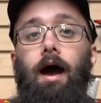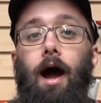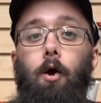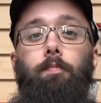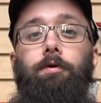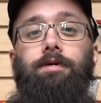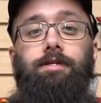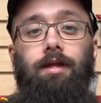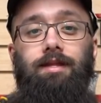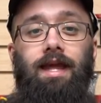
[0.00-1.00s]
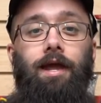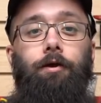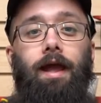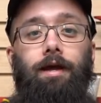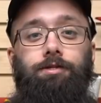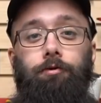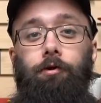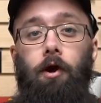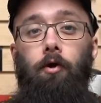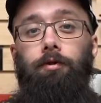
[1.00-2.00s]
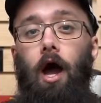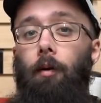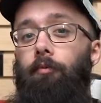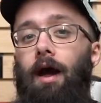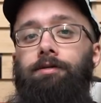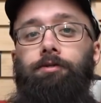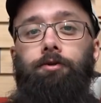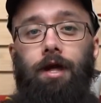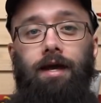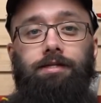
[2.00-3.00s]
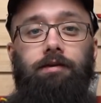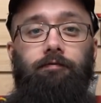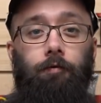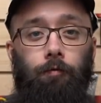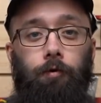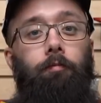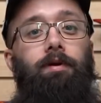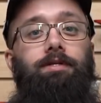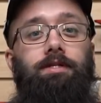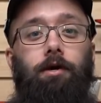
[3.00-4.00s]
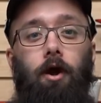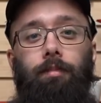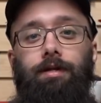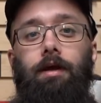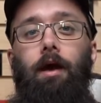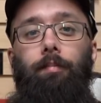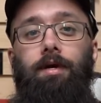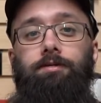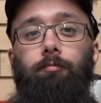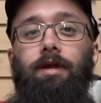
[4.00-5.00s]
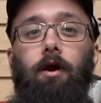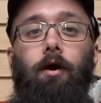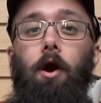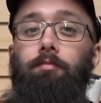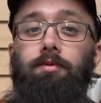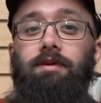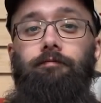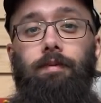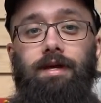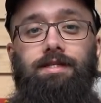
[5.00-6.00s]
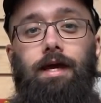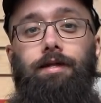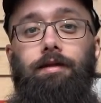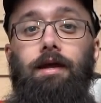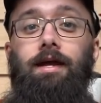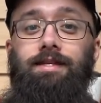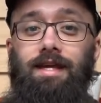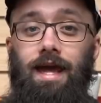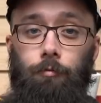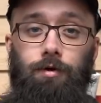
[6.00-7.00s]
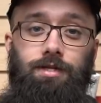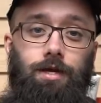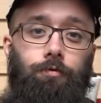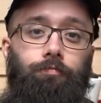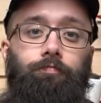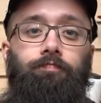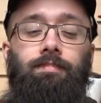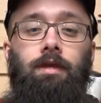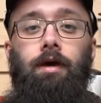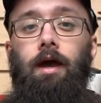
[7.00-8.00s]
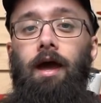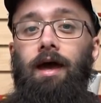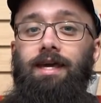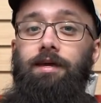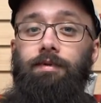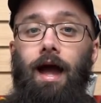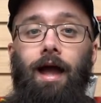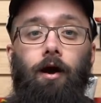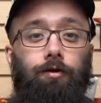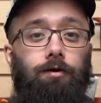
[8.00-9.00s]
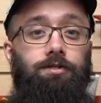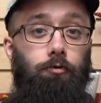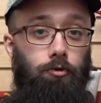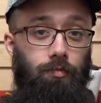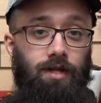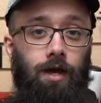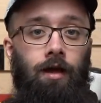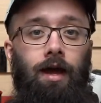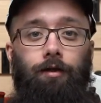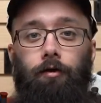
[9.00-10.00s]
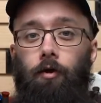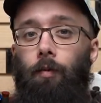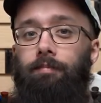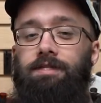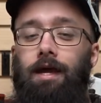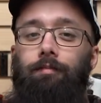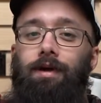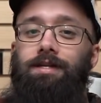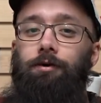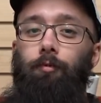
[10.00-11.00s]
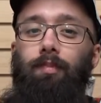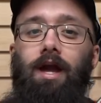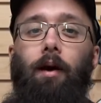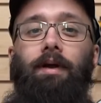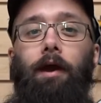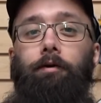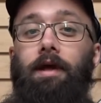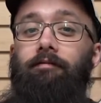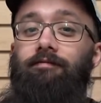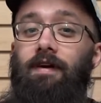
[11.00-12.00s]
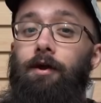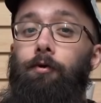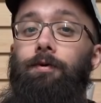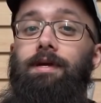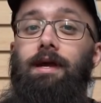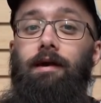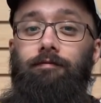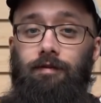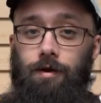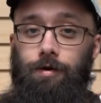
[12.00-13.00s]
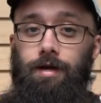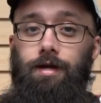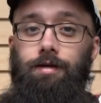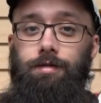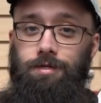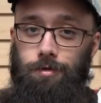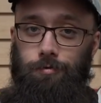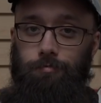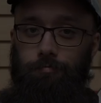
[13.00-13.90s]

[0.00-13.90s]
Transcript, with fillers: I hope you're excited to get your hands on your own Upriser chassis for Ruger PC Carbine, because we are unbelievably excited to get one to you. Keep an eye on our social media and on our website, because it will be coming out very, very soon.